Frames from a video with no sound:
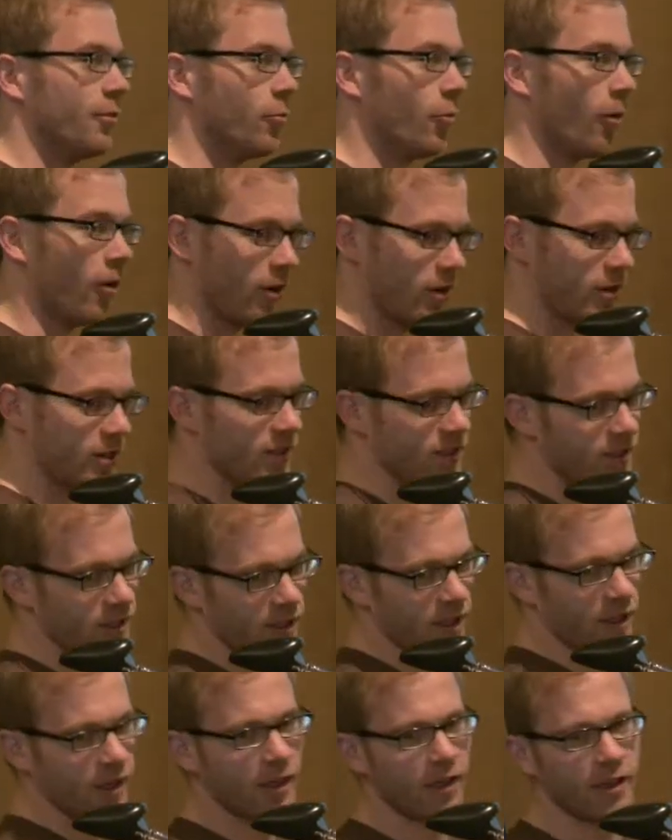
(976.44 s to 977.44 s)
works
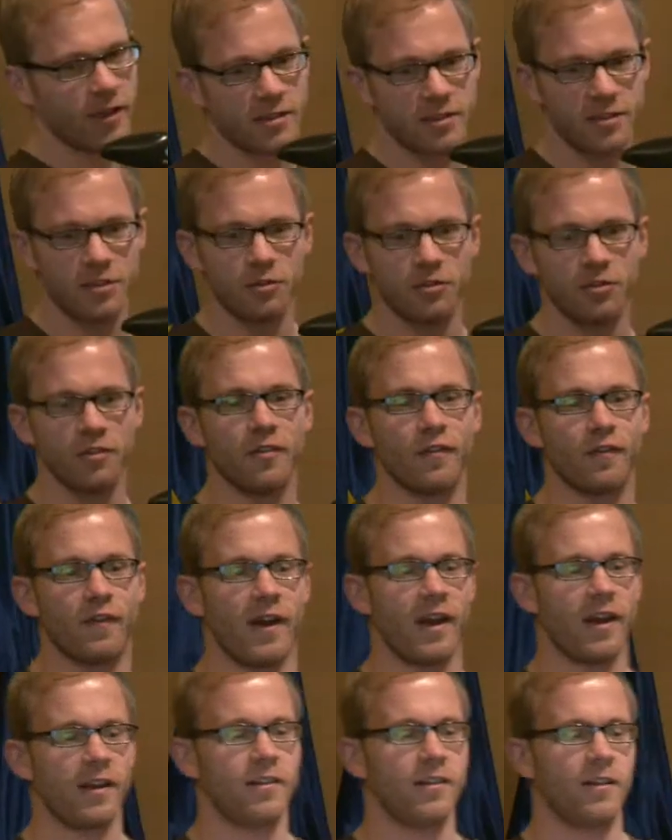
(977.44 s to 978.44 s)
is due to the
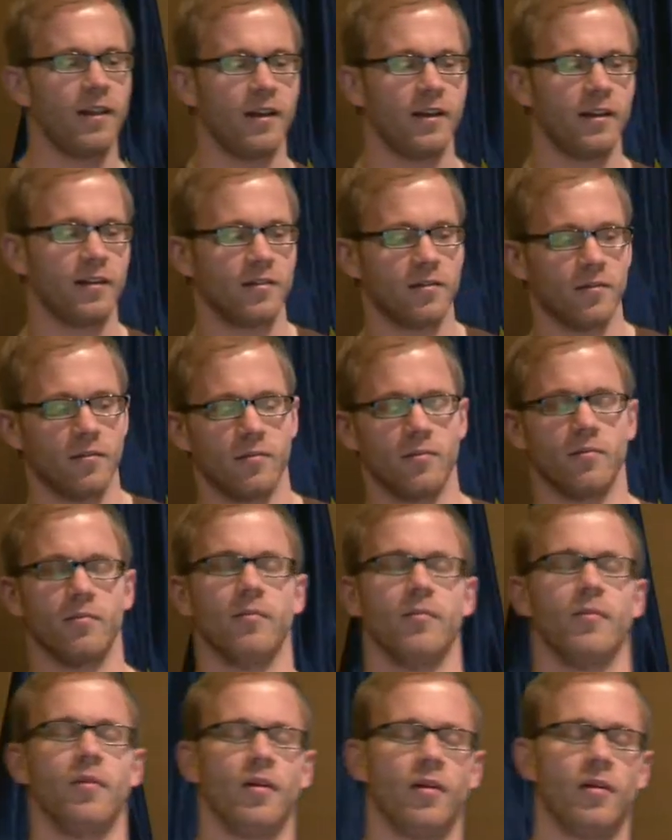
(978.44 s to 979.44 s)
fact that it,
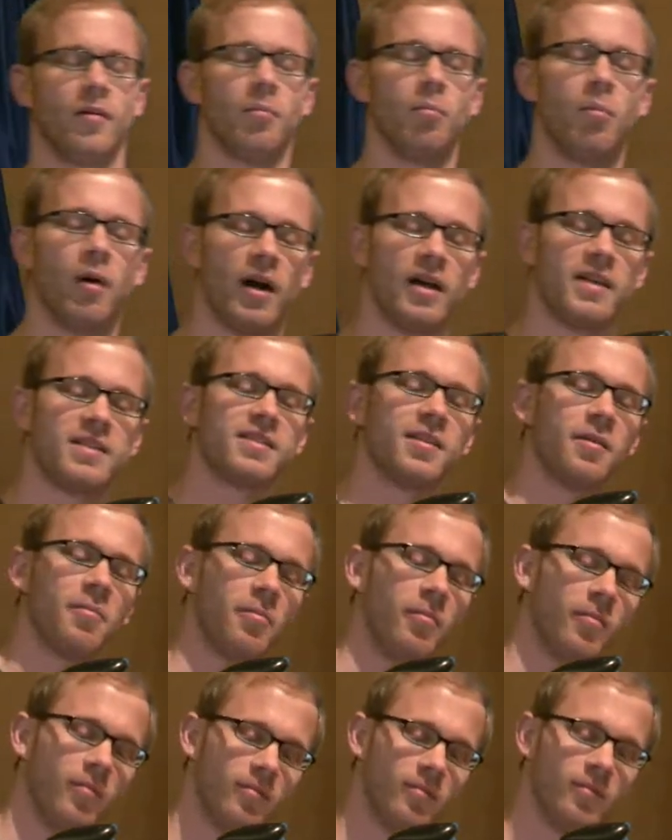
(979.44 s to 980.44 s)
by
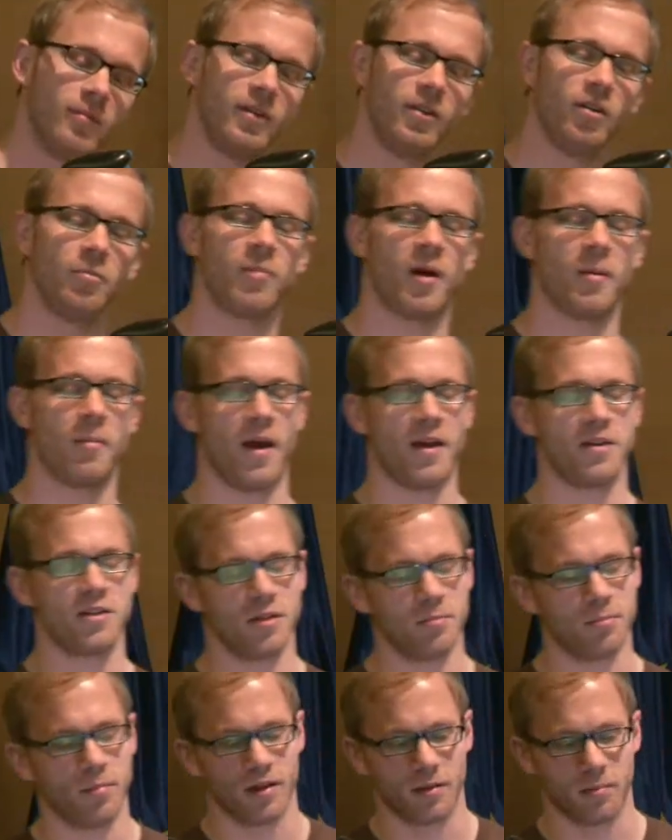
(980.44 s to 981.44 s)
some, not by magic,
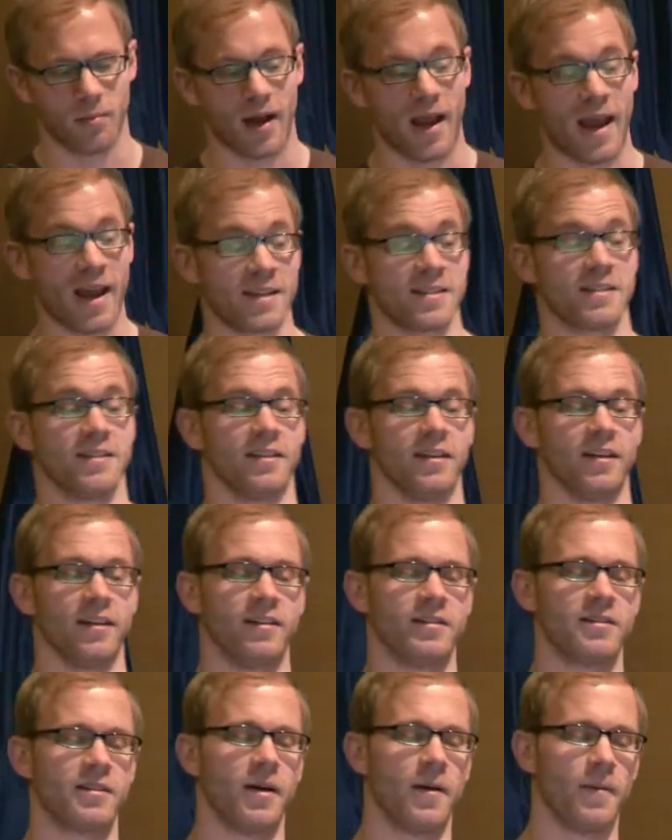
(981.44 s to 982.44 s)
but by
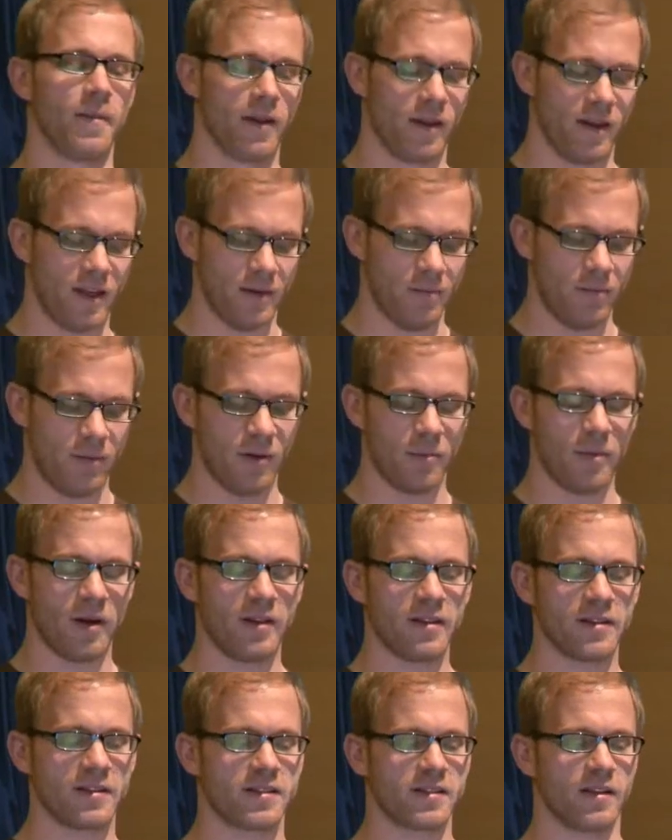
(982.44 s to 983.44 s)
accident,
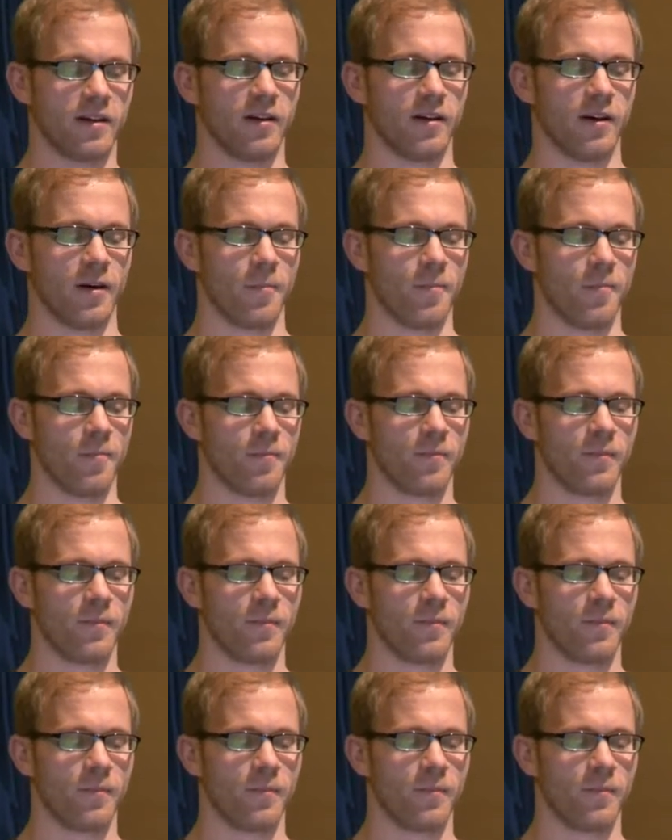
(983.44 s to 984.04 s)
implements or